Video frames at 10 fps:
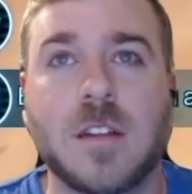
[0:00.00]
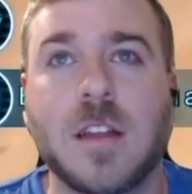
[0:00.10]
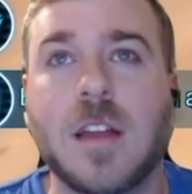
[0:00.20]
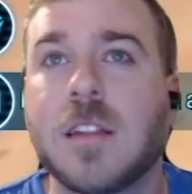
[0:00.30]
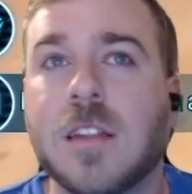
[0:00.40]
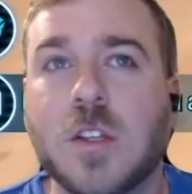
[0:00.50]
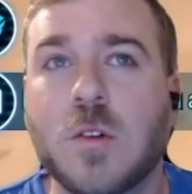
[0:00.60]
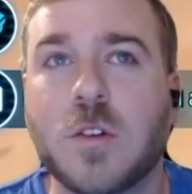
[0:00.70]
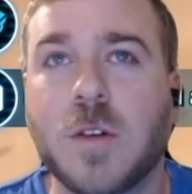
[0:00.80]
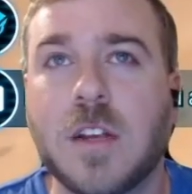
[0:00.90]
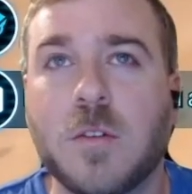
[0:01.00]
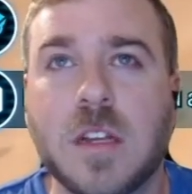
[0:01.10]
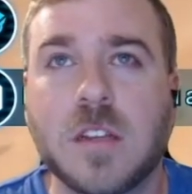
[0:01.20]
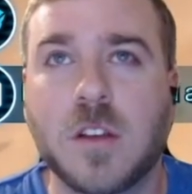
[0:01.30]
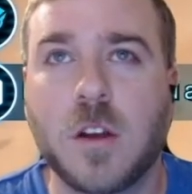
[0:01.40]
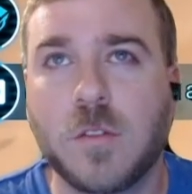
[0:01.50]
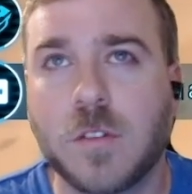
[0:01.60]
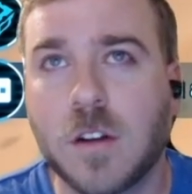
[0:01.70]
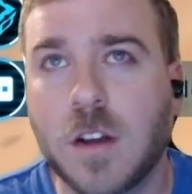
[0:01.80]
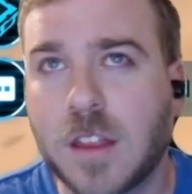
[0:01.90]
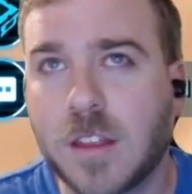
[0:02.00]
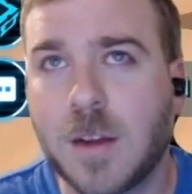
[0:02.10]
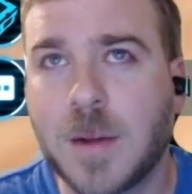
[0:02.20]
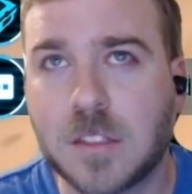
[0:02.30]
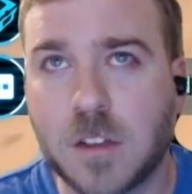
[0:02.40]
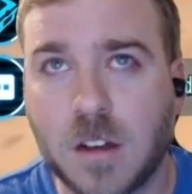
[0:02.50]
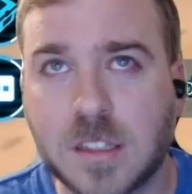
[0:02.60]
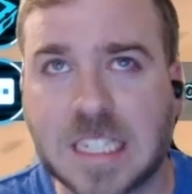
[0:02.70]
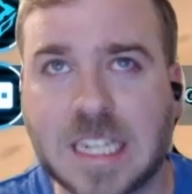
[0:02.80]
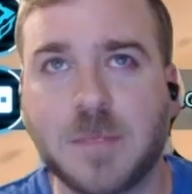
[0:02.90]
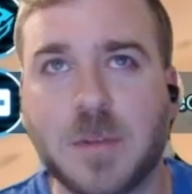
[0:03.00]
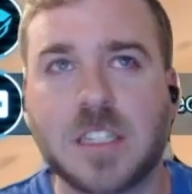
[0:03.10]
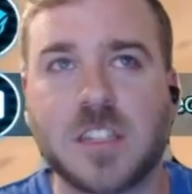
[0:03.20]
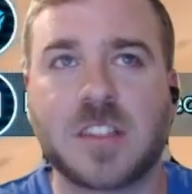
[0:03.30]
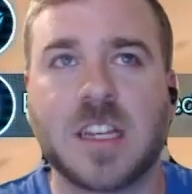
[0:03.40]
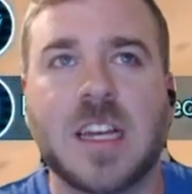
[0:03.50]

This whole Grand Arena is over. I thought about tossing it, but I just